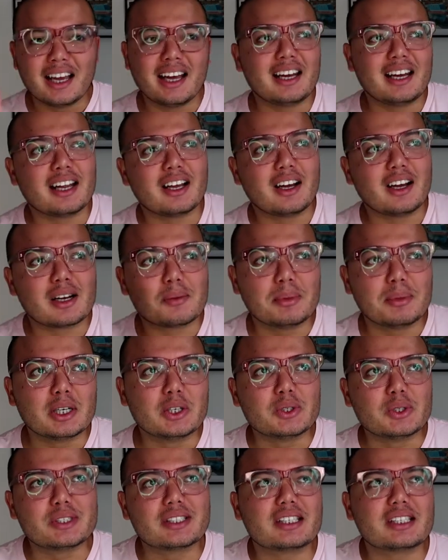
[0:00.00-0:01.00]
And I got
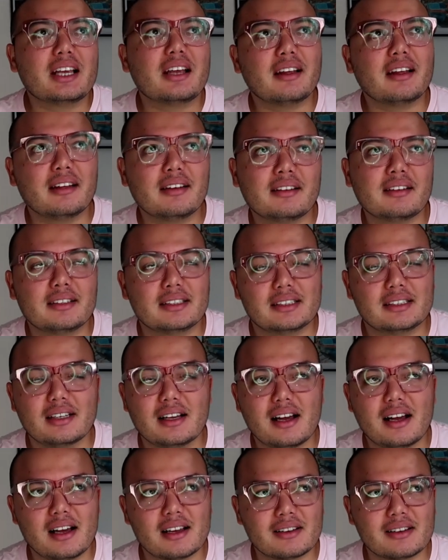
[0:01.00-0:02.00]
about,
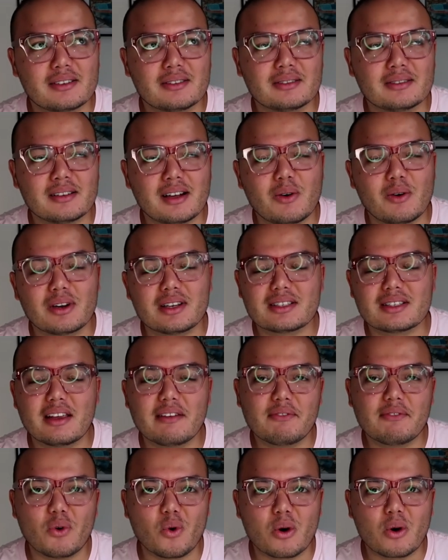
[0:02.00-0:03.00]
I don't know, I want to
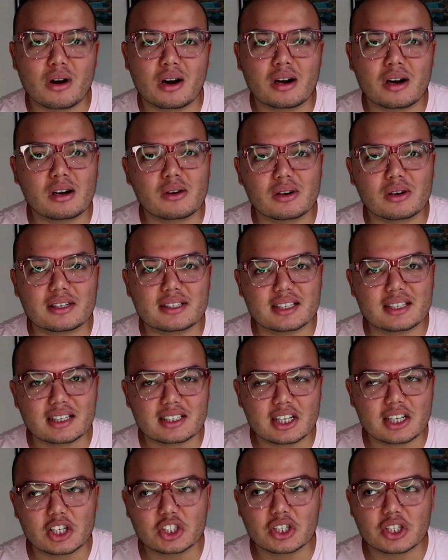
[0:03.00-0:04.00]
say 4 or
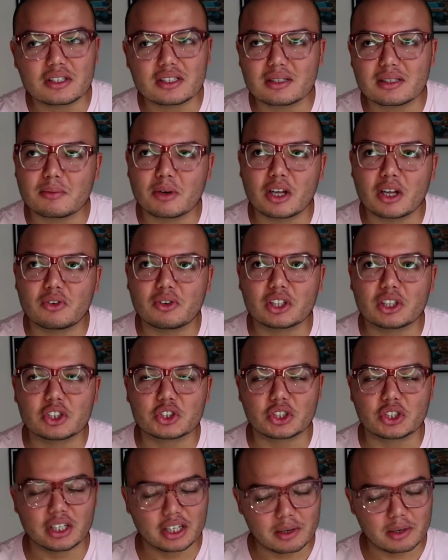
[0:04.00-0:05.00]
6 sessions, I'm not really
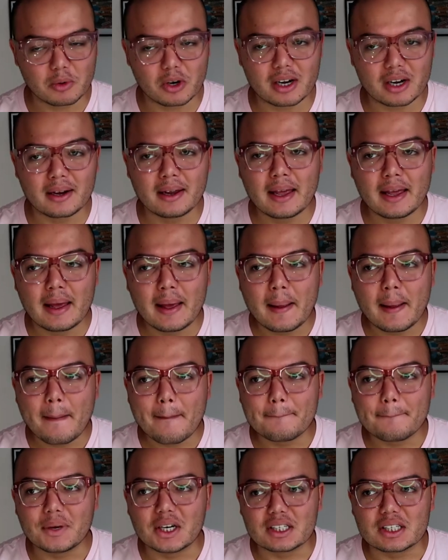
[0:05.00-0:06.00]
sure anymore.
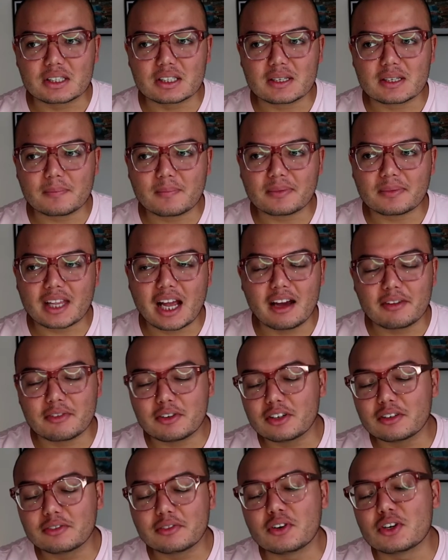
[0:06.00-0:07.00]
But
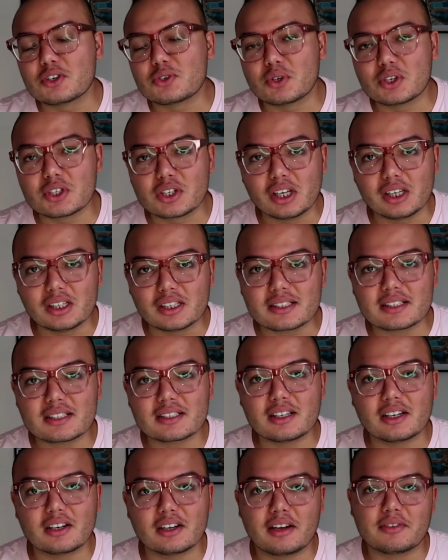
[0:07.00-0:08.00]
after the first
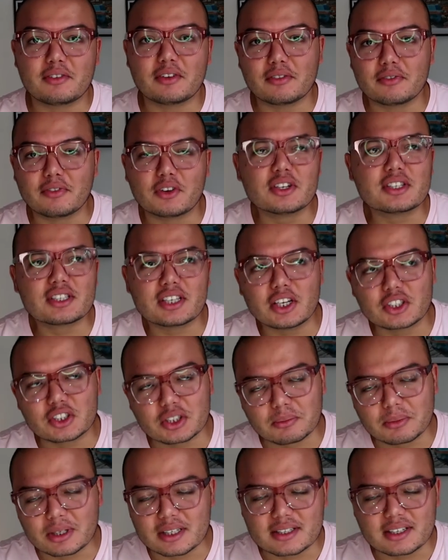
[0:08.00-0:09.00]
results, after the first
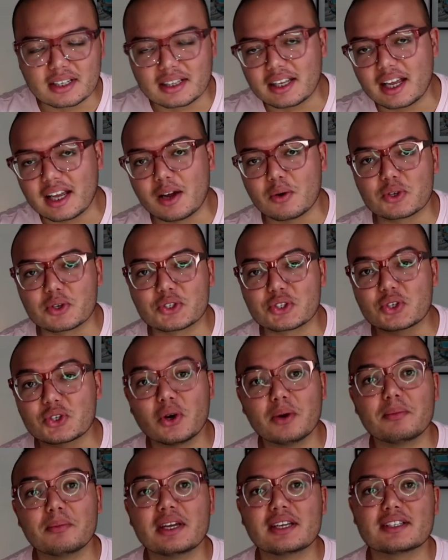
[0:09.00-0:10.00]
session, basically, I was
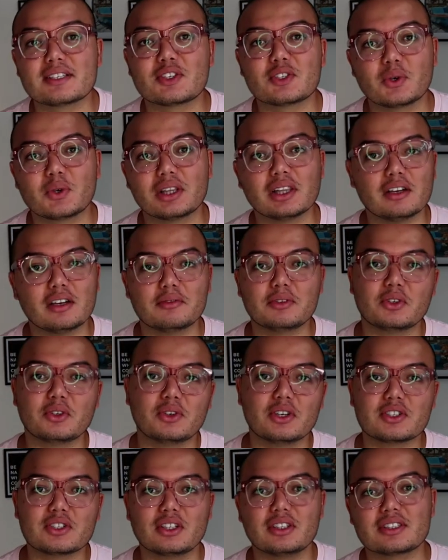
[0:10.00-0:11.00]
so amazed and so in love with the
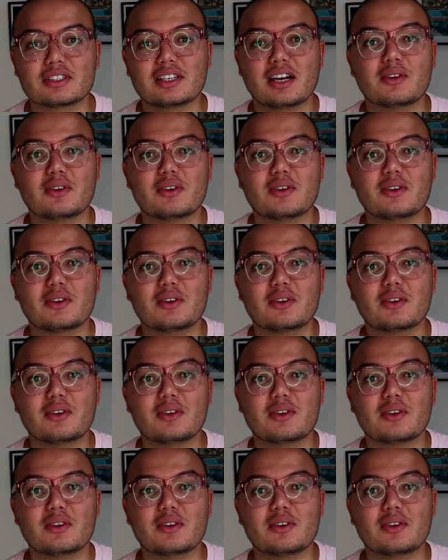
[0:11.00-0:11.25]
results